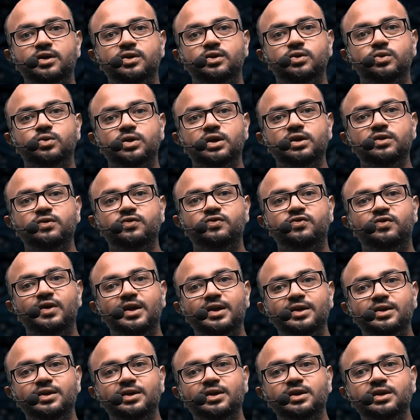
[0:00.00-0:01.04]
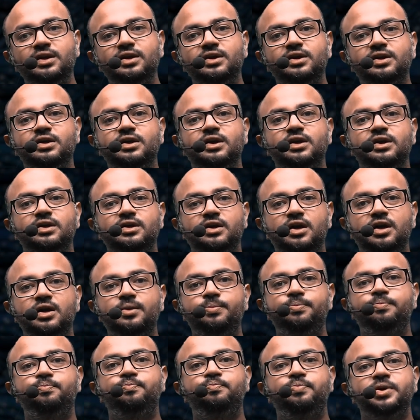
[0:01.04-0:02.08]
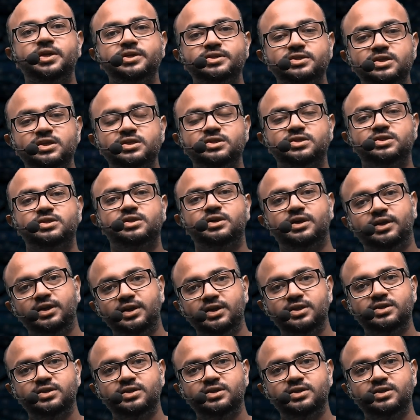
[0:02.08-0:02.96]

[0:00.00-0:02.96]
you can finally create a business ready